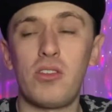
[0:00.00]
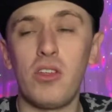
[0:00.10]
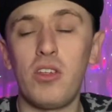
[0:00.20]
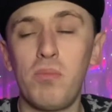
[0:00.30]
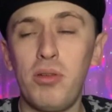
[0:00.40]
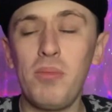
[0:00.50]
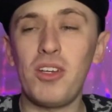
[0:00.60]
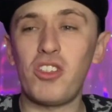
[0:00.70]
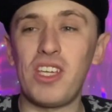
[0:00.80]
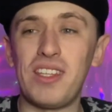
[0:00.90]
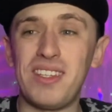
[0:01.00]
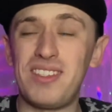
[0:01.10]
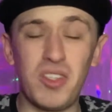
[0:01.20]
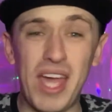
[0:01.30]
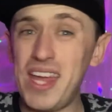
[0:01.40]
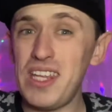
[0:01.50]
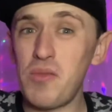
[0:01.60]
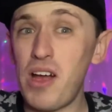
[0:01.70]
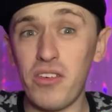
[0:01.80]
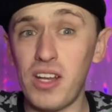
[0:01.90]
So you can pretty much get this
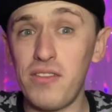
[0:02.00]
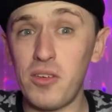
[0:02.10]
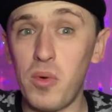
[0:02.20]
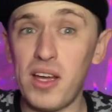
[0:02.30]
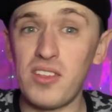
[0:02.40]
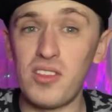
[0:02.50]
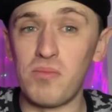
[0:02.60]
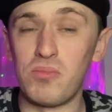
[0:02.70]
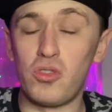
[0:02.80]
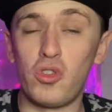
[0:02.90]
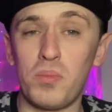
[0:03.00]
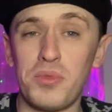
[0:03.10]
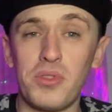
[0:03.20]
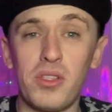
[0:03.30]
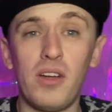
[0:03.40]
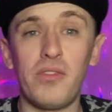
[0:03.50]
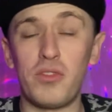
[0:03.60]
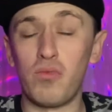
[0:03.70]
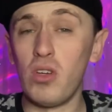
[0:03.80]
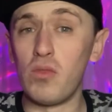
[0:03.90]
anywhere and everywhere in terms of shops and stuff,
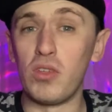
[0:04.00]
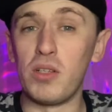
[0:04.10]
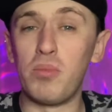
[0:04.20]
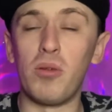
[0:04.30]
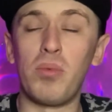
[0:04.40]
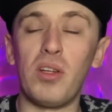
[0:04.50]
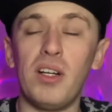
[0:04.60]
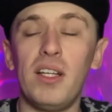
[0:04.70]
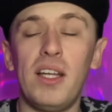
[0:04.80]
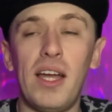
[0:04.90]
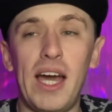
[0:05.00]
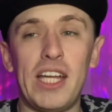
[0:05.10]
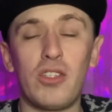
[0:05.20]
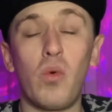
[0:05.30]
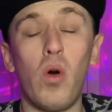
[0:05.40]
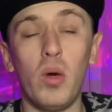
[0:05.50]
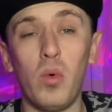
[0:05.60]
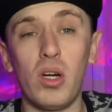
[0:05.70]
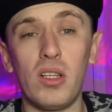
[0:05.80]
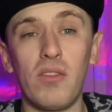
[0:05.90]
it's really really popular and quite
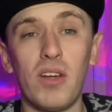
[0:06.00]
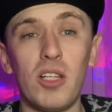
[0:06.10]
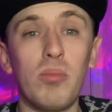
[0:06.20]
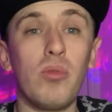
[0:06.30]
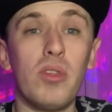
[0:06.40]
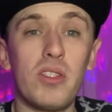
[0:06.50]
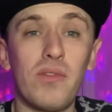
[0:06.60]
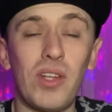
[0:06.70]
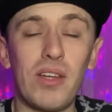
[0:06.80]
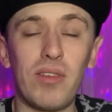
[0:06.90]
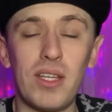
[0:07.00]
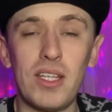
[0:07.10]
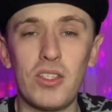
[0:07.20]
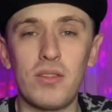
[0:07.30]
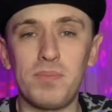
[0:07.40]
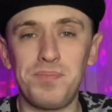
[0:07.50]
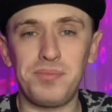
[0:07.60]
widely available this flavor is.